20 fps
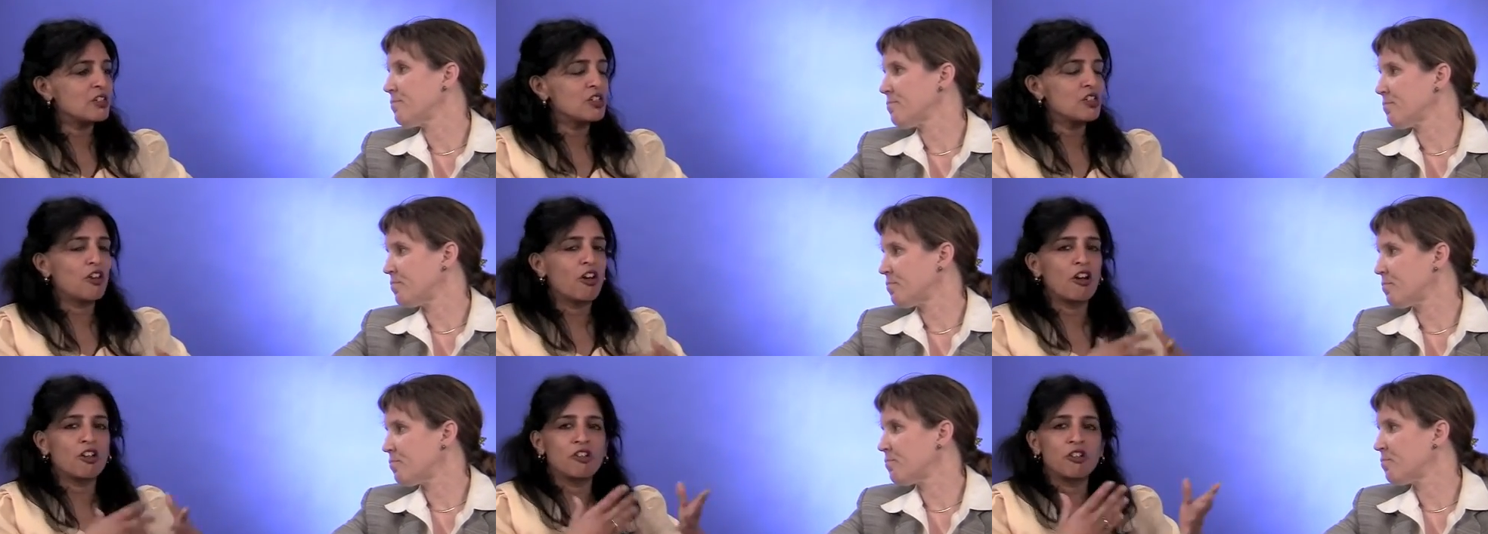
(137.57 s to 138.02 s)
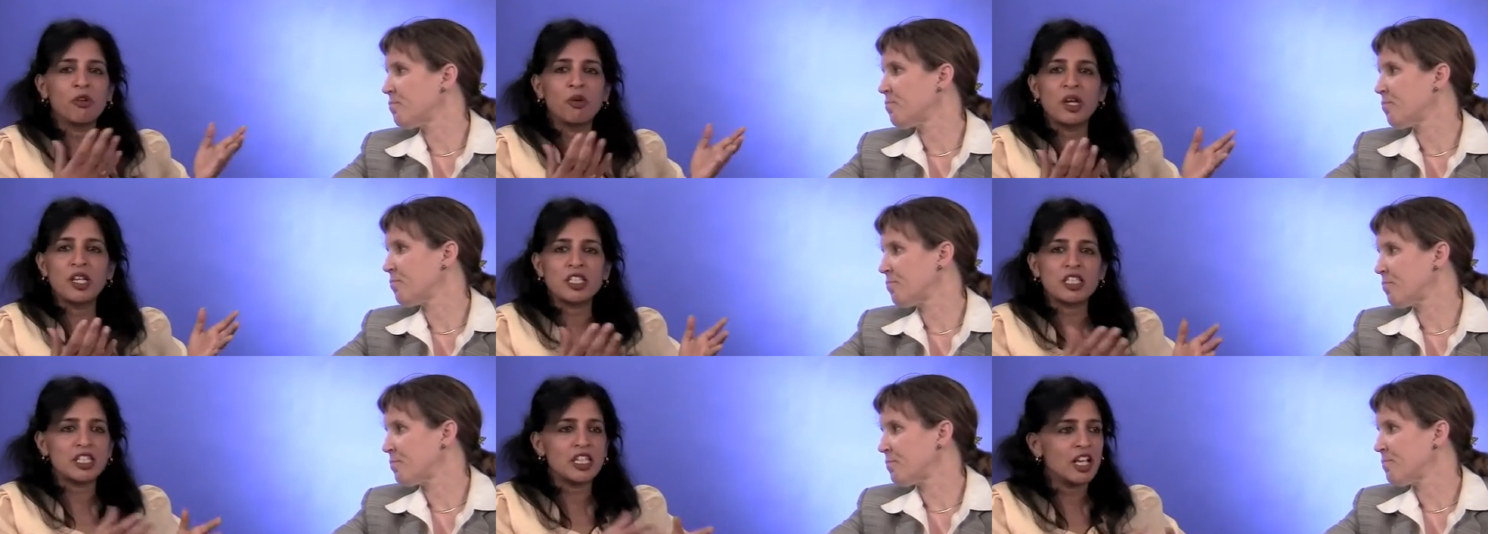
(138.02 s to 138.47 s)
Speaker 1: turned on, no
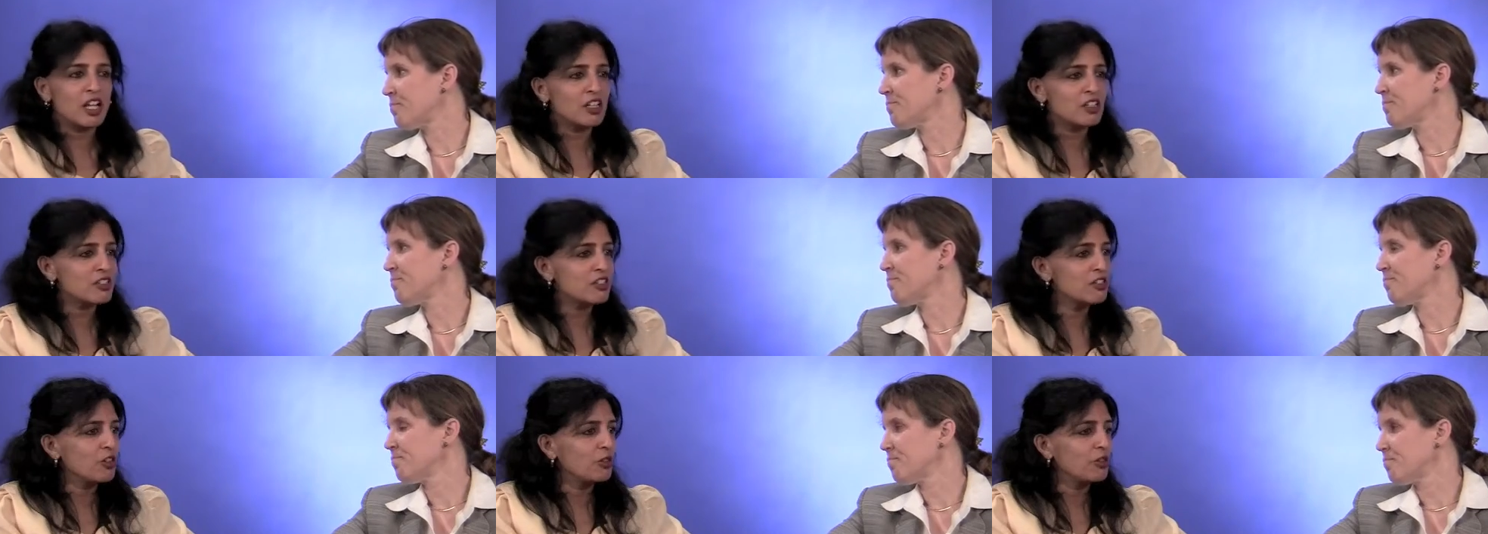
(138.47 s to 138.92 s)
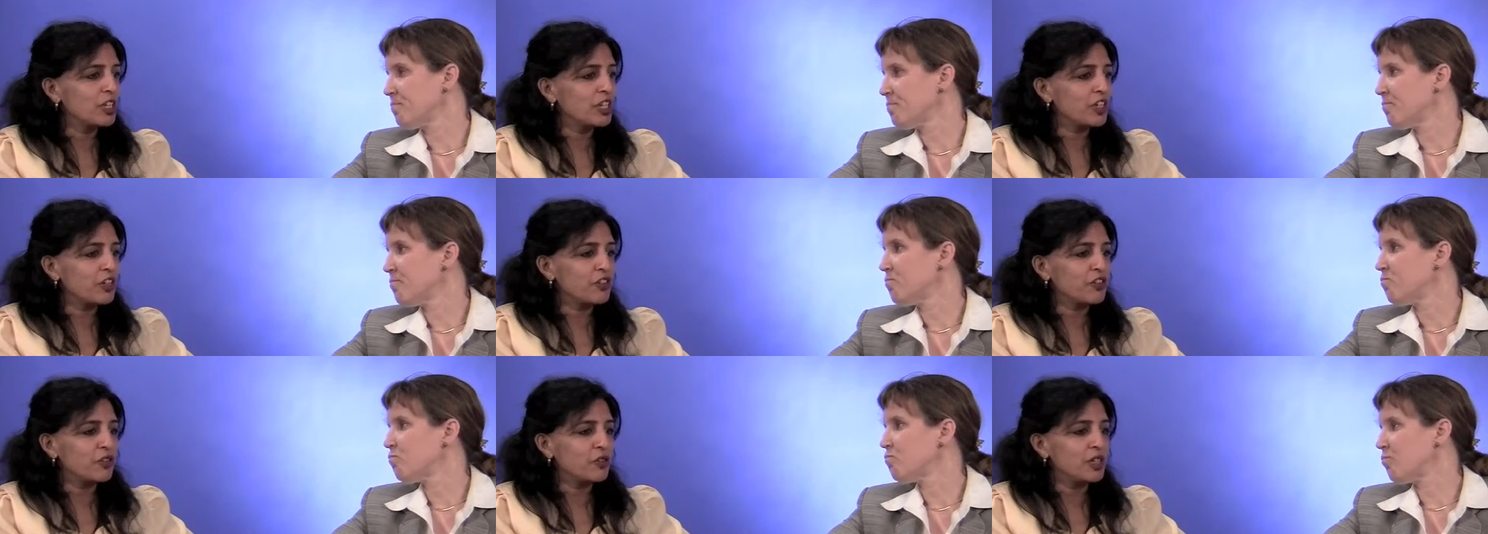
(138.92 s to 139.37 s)
ACLs, no
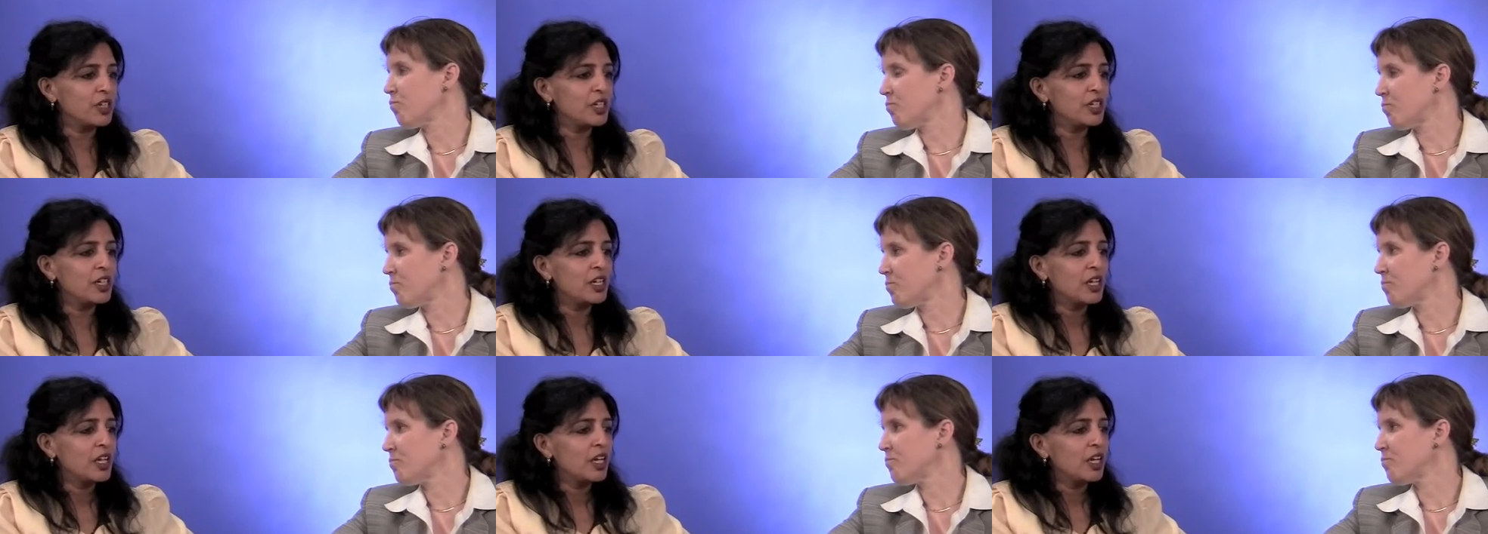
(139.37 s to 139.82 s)
layer 3,